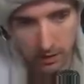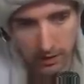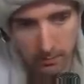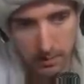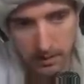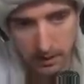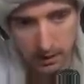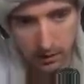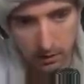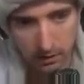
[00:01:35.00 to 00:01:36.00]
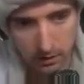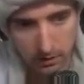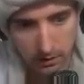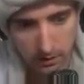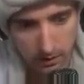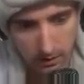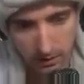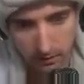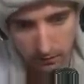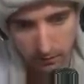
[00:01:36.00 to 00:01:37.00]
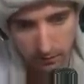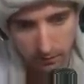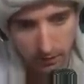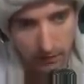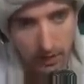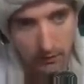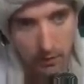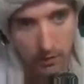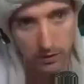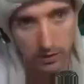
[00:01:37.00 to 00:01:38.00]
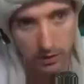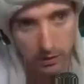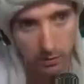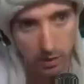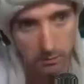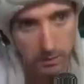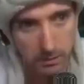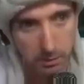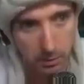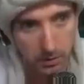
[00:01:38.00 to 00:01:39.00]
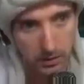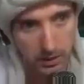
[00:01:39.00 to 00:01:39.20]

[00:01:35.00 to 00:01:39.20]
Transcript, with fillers: that mid lane, though. Maybe I'm focusing on the wrong people.